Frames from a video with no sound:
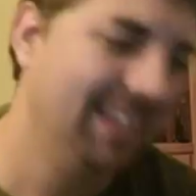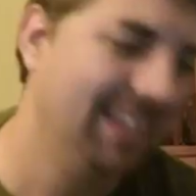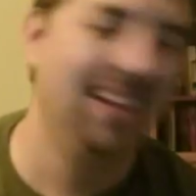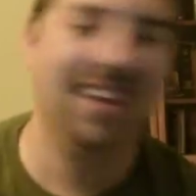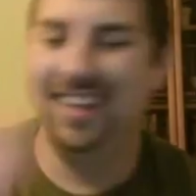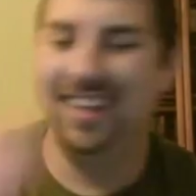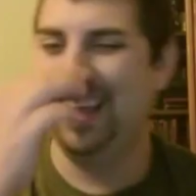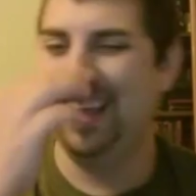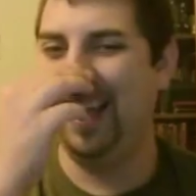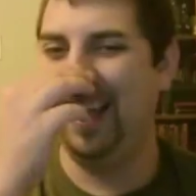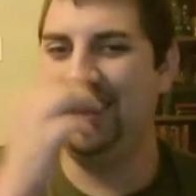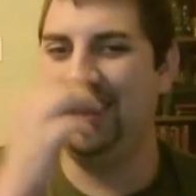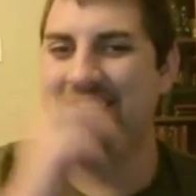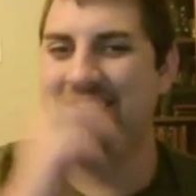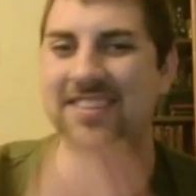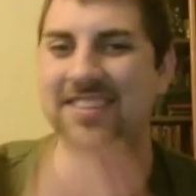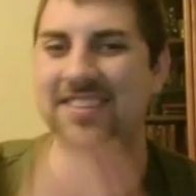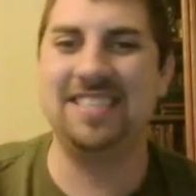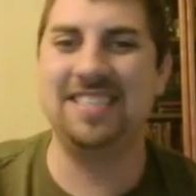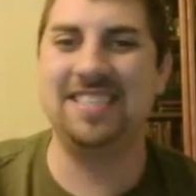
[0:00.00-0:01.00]
I
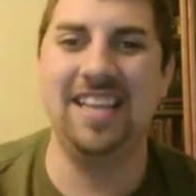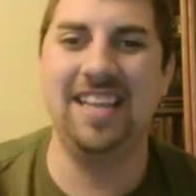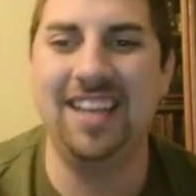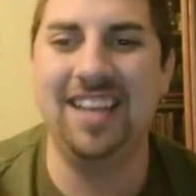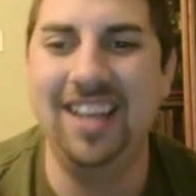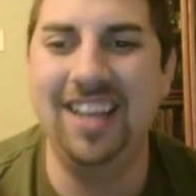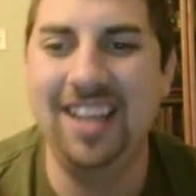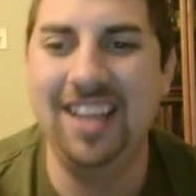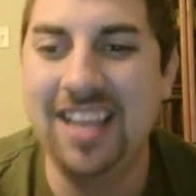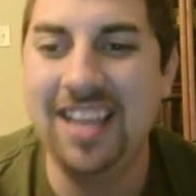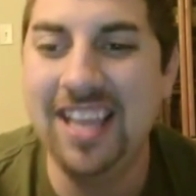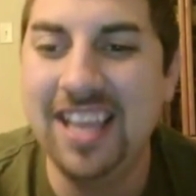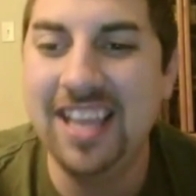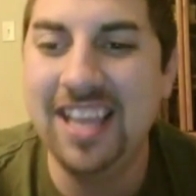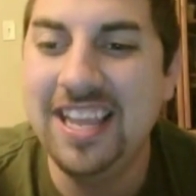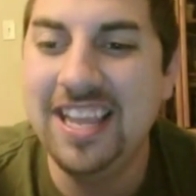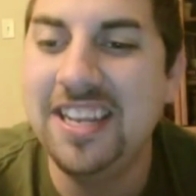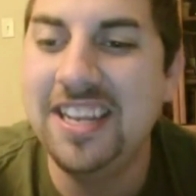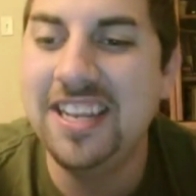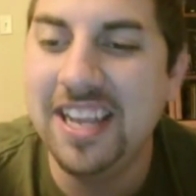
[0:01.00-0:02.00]
just think
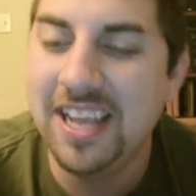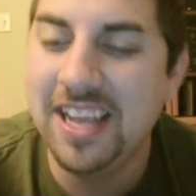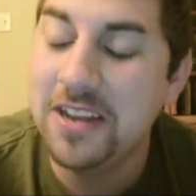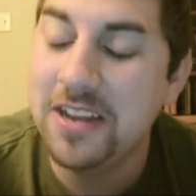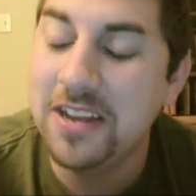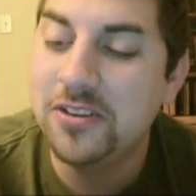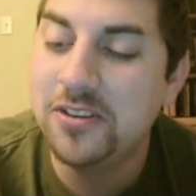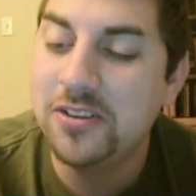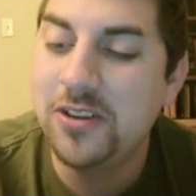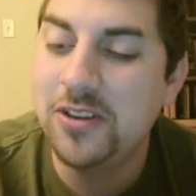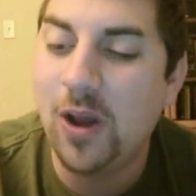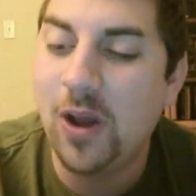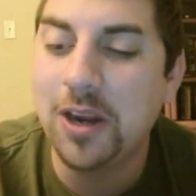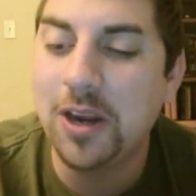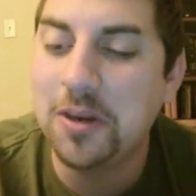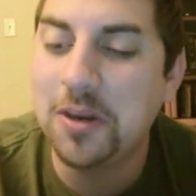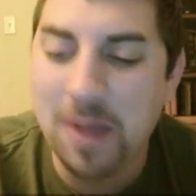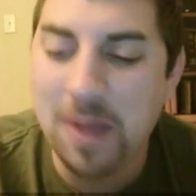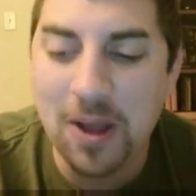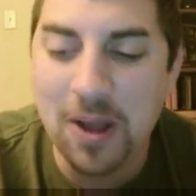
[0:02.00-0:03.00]
he did talk
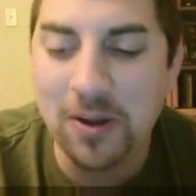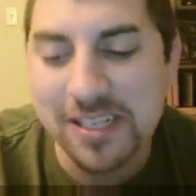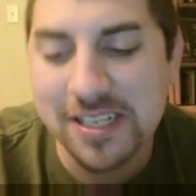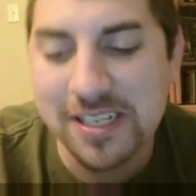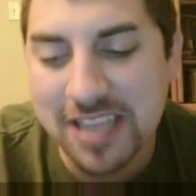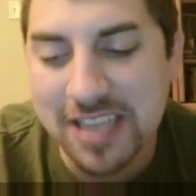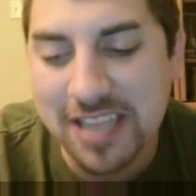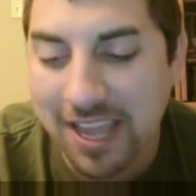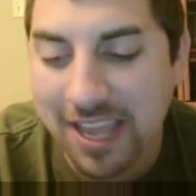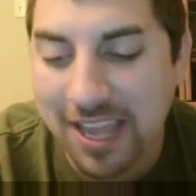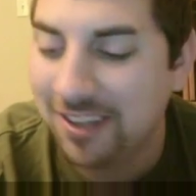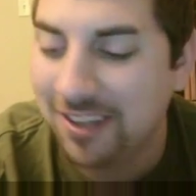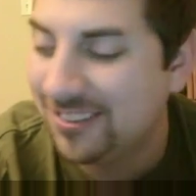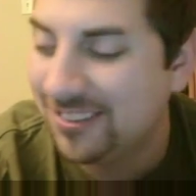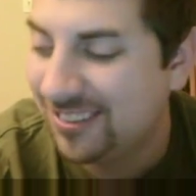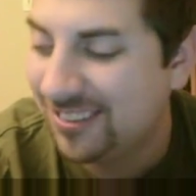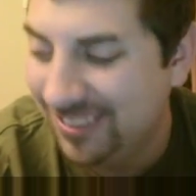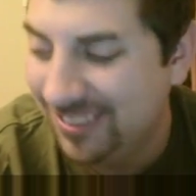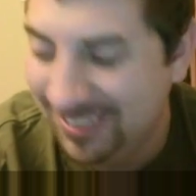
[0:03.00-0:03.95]
about his kids.